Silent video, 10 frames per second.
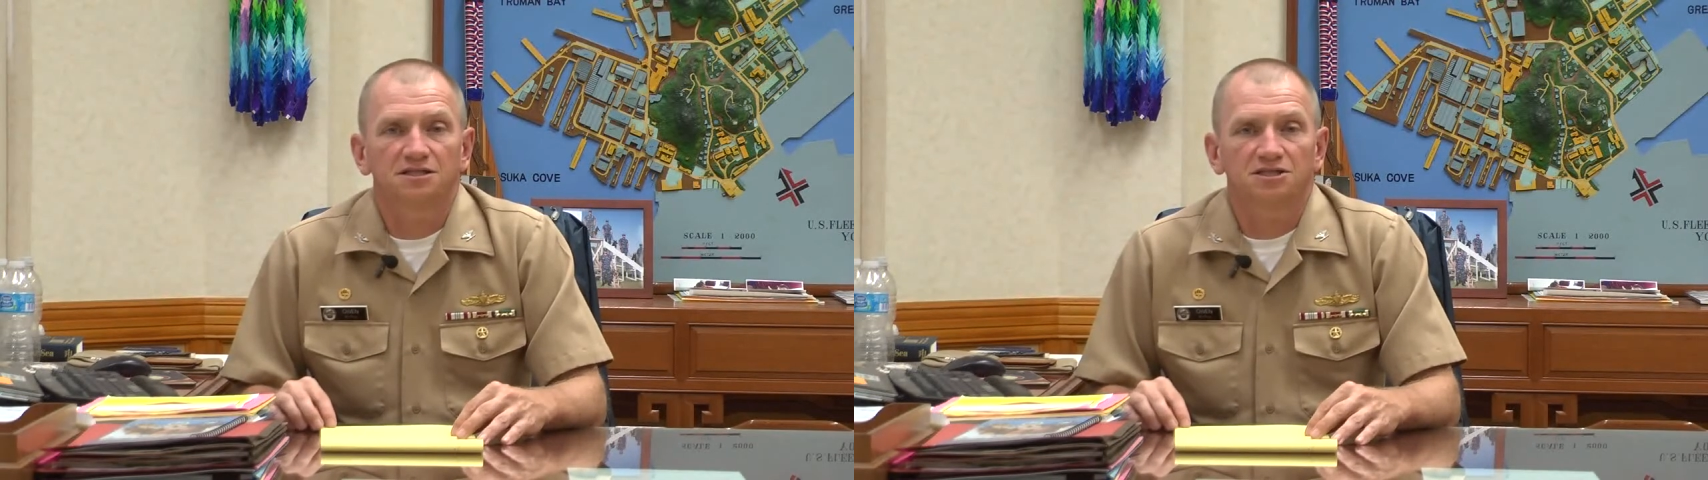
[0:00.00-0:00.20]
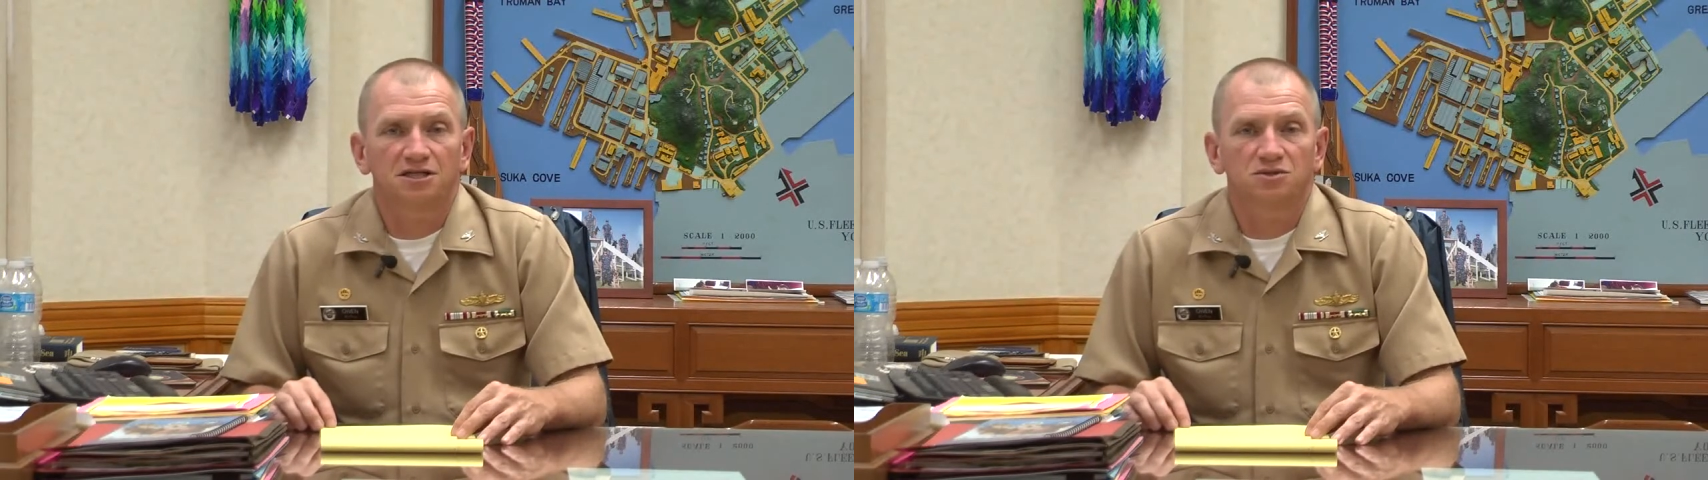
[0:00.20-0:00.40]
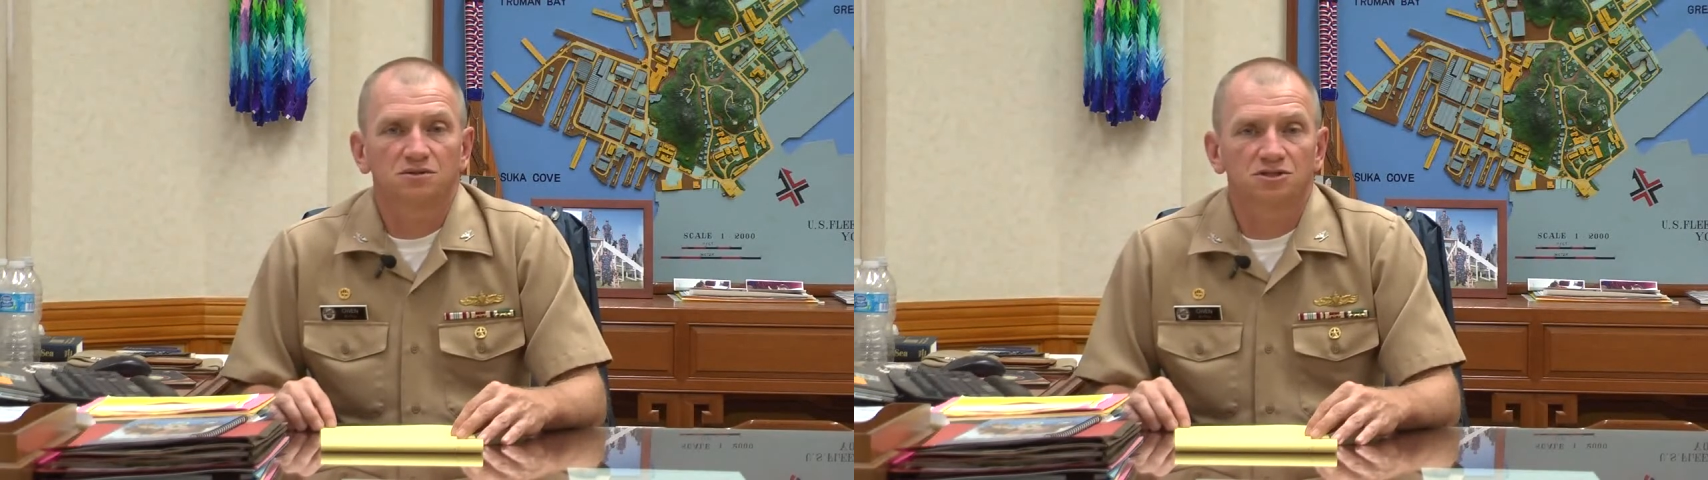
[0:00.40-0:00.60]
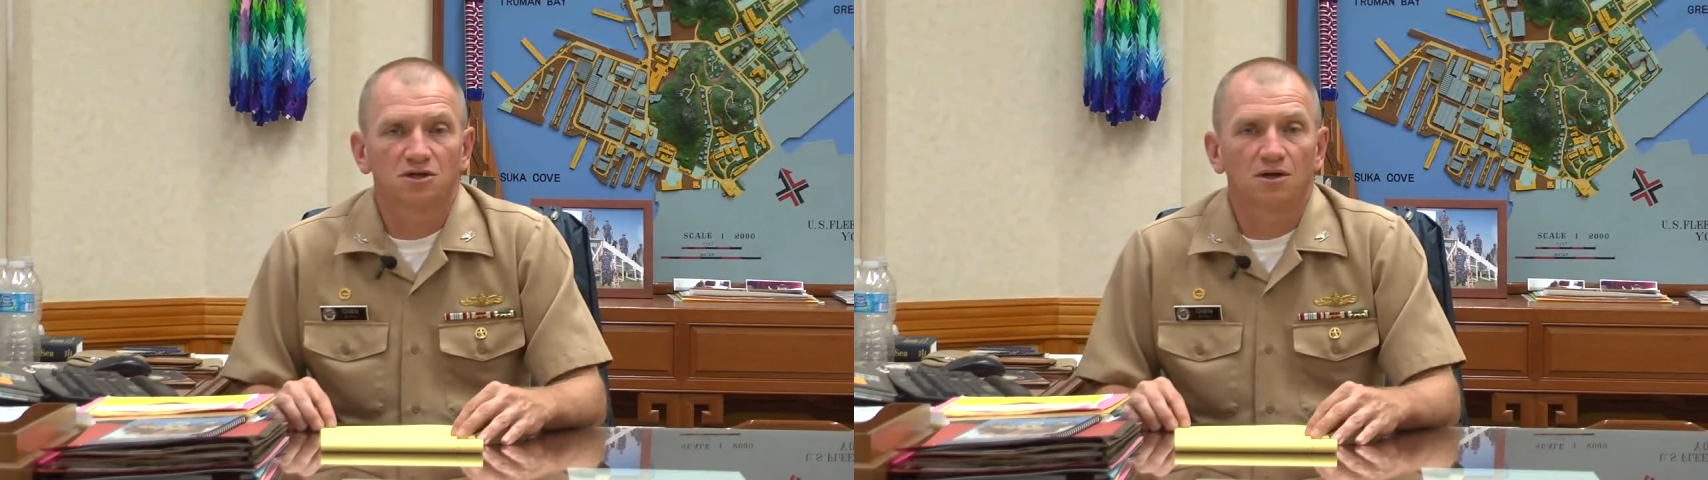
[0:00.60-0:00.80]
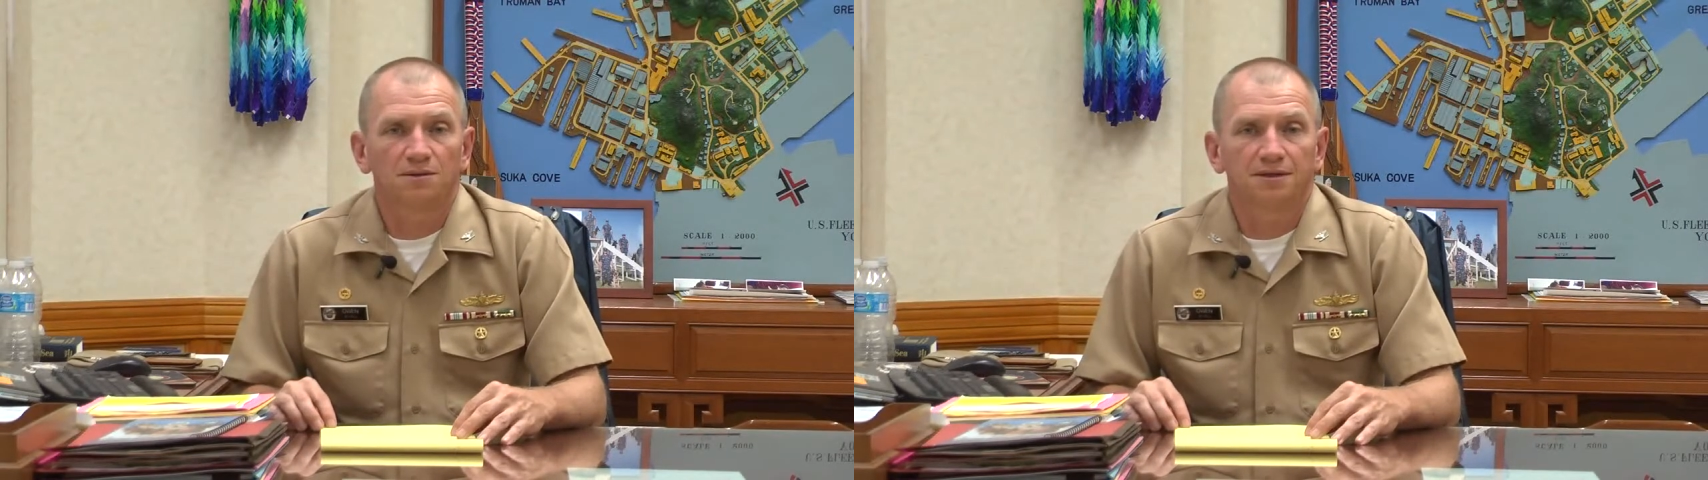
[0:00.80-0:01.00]
sexual
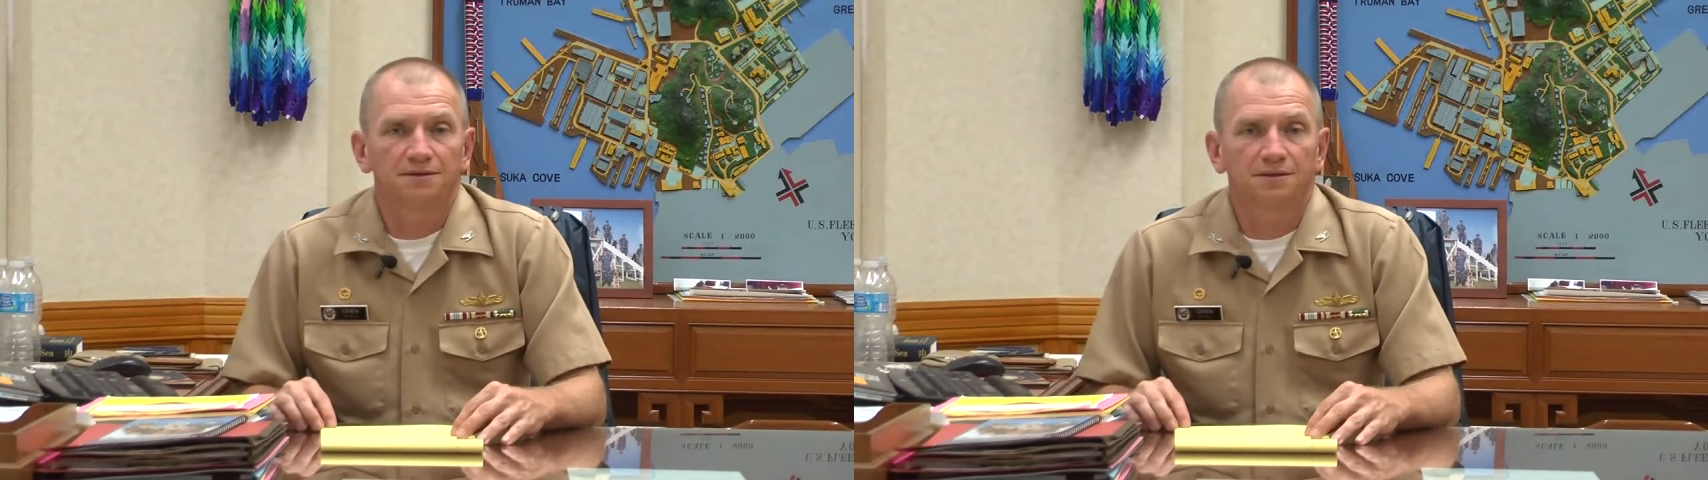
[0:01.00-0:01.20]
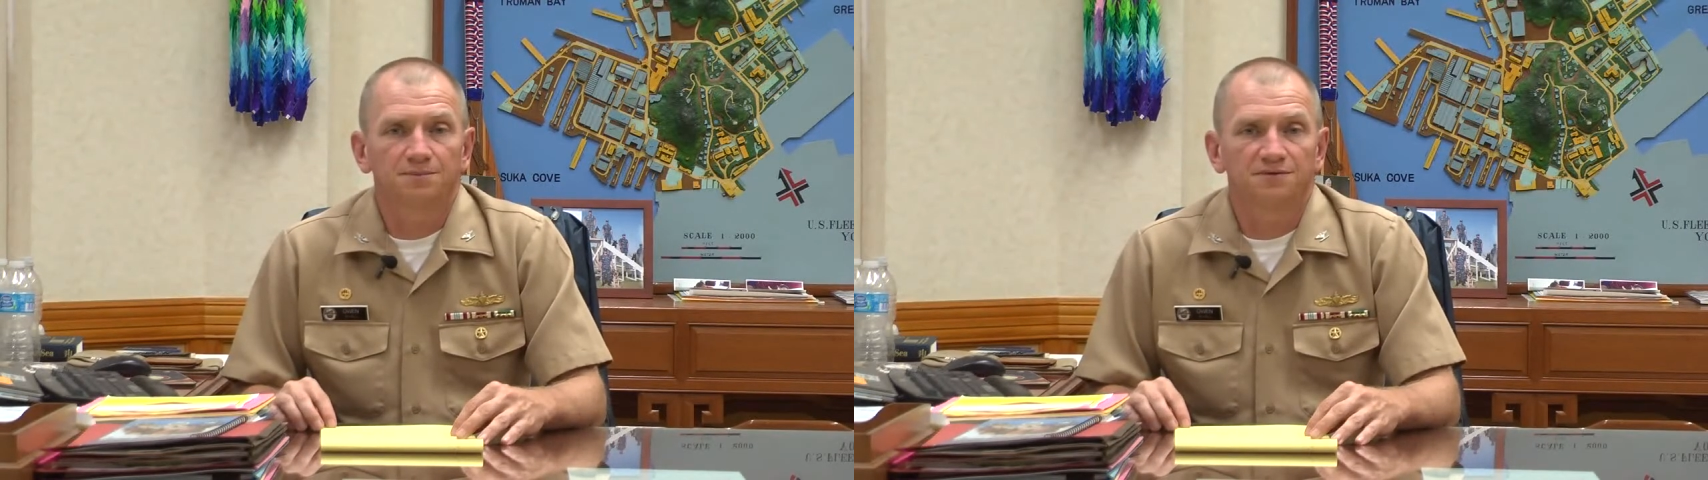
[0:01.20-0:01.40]
assault and uh,